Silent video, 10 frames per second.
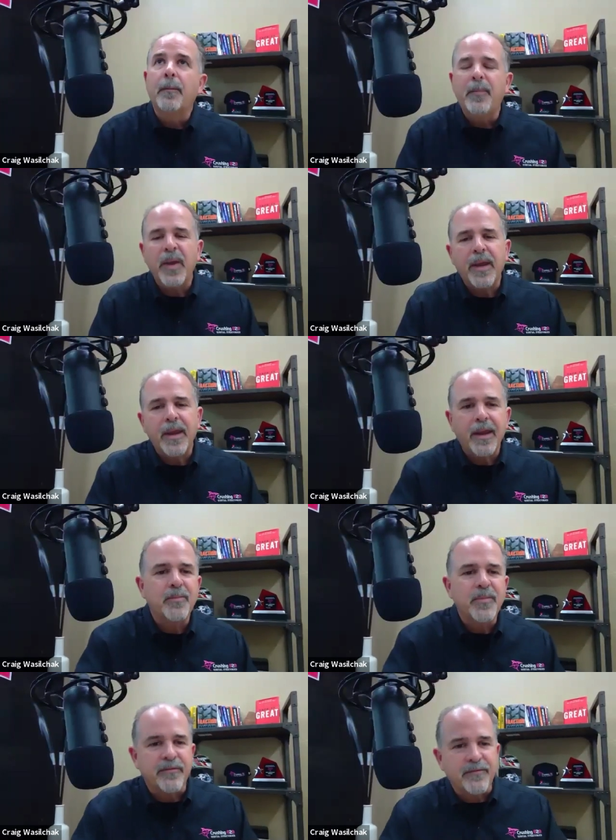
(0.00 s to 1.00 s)
picking
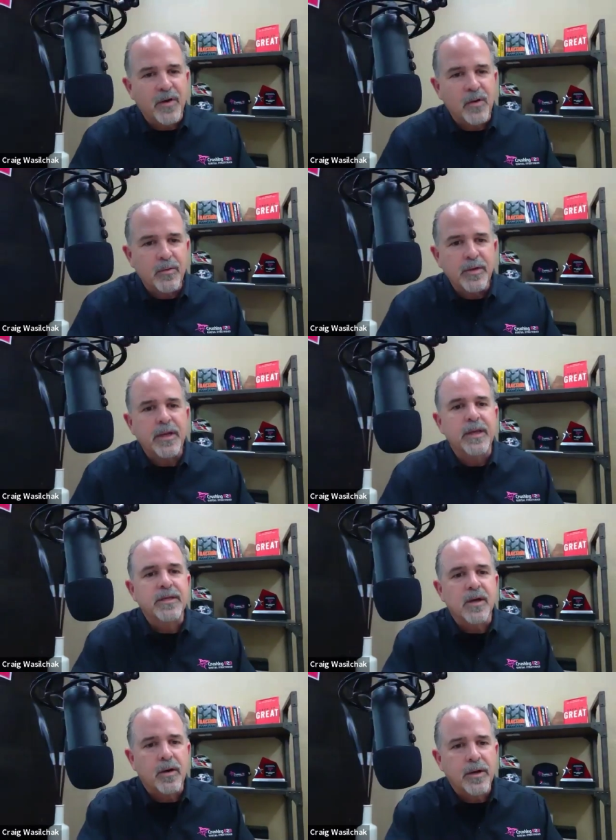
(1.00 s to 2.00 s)
up the phone and
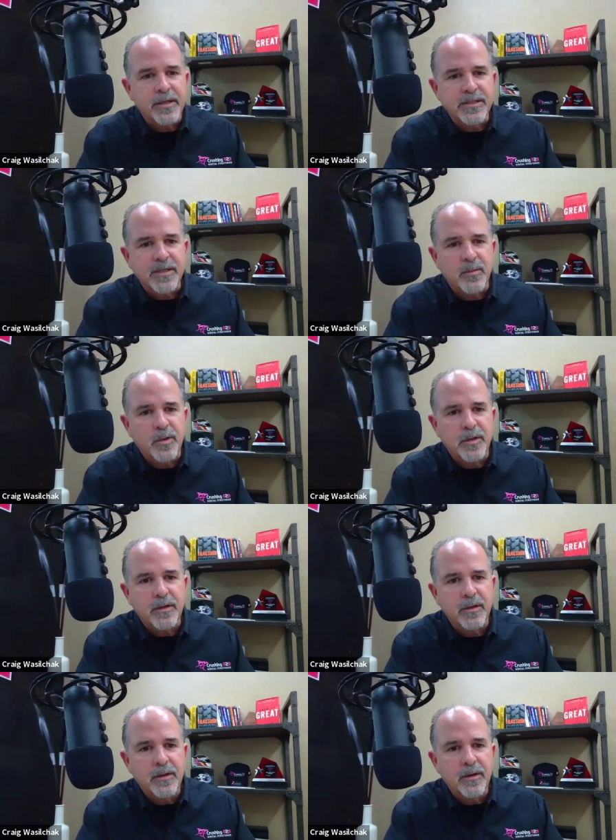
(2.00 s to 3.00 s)
talking to someone,
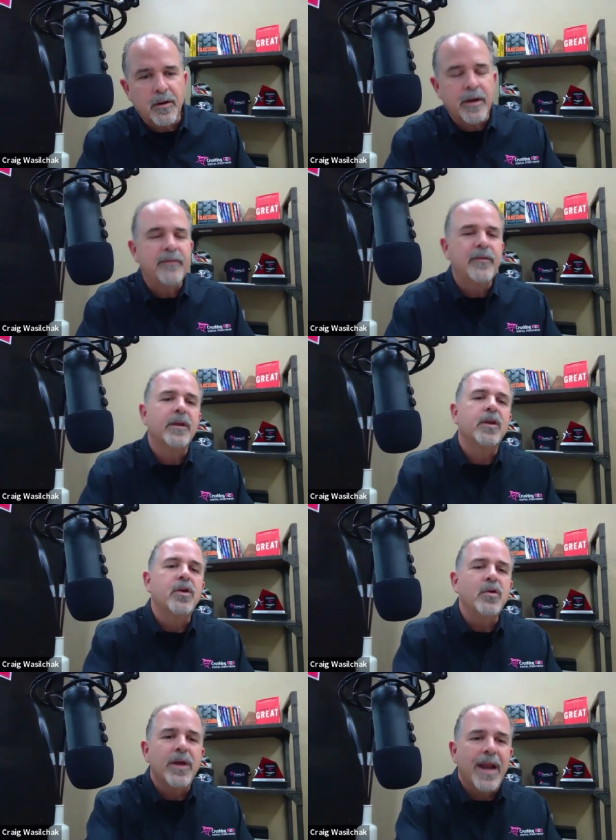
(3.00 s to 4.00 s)
or even
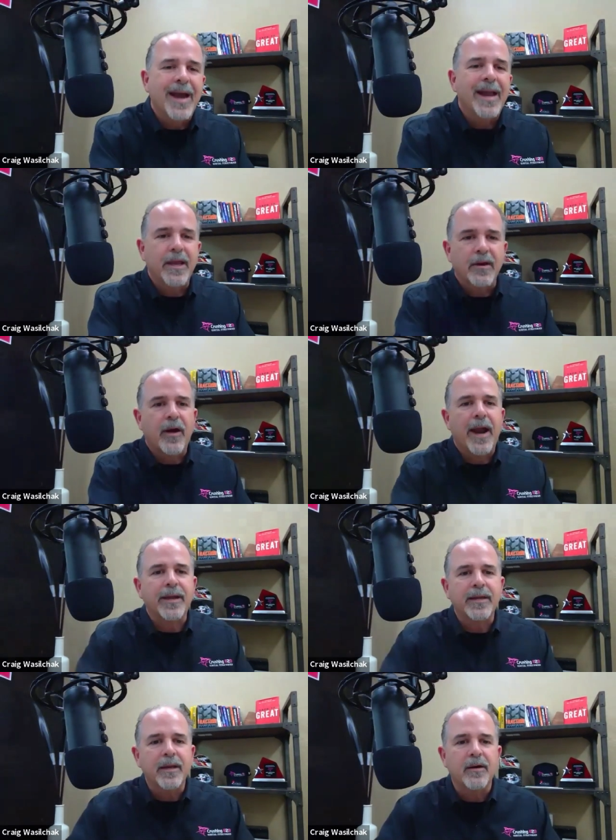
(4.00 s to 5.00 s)
you and I
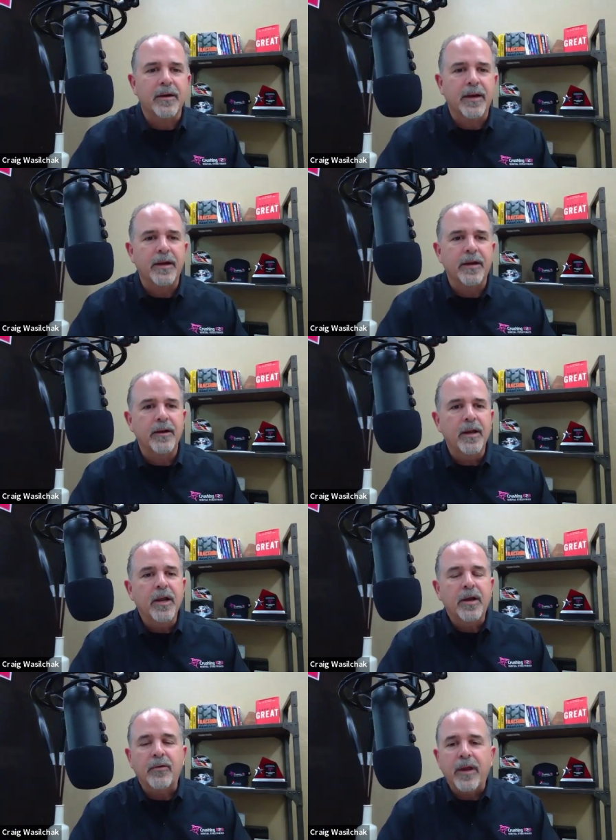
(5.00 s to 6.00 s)
interacting on here,
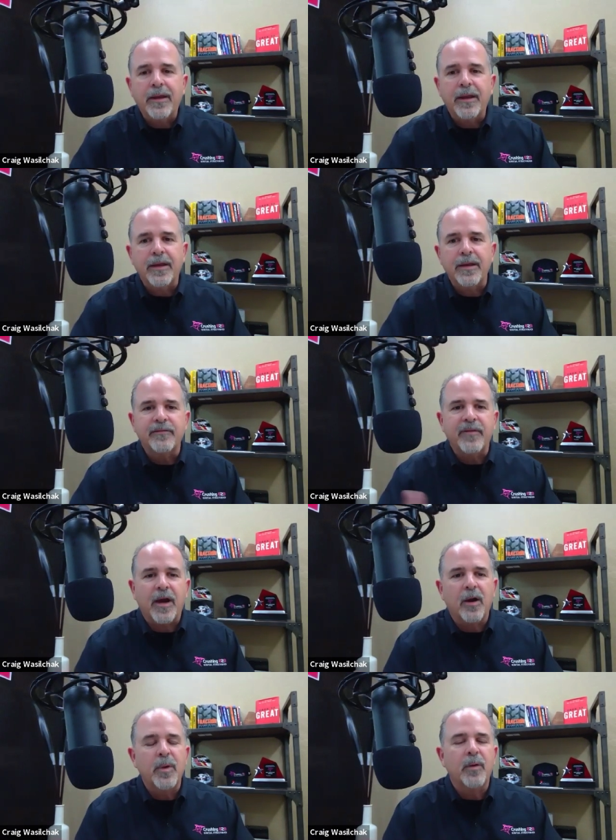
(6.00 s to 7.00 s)
creating an
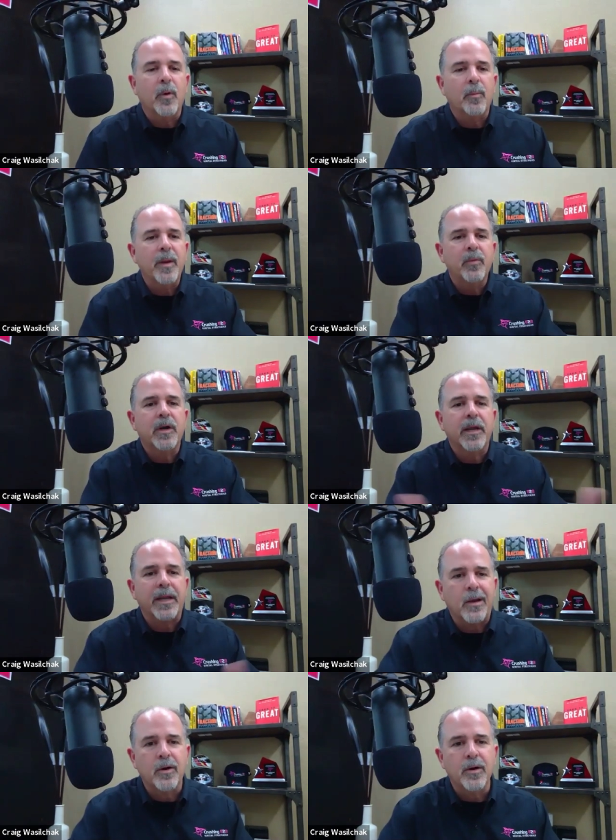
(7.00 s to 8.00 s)
environment where people can
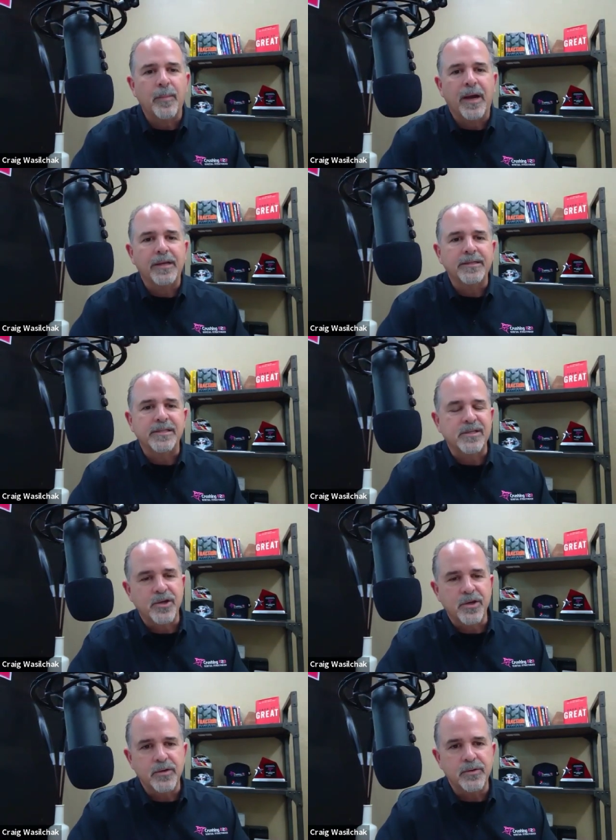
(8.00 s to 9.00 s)
learn about us is
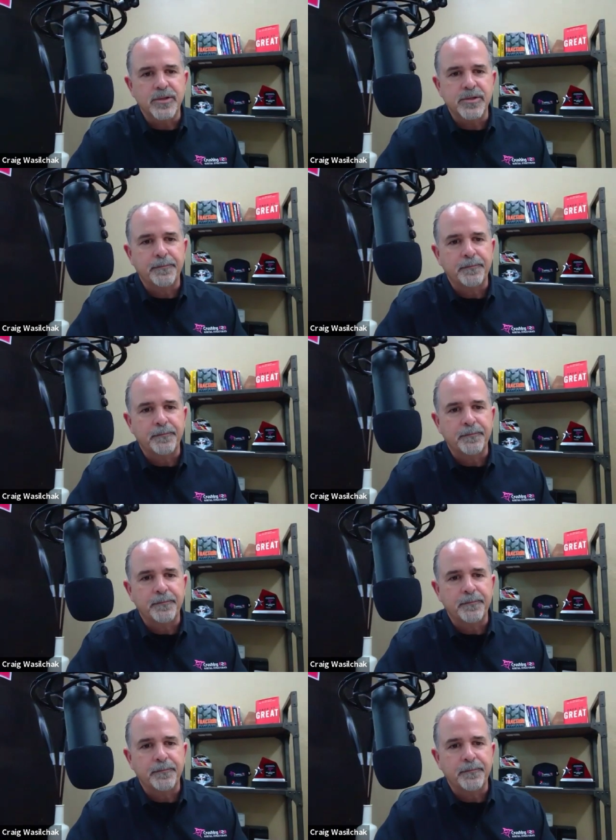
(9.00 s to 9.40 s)
huge.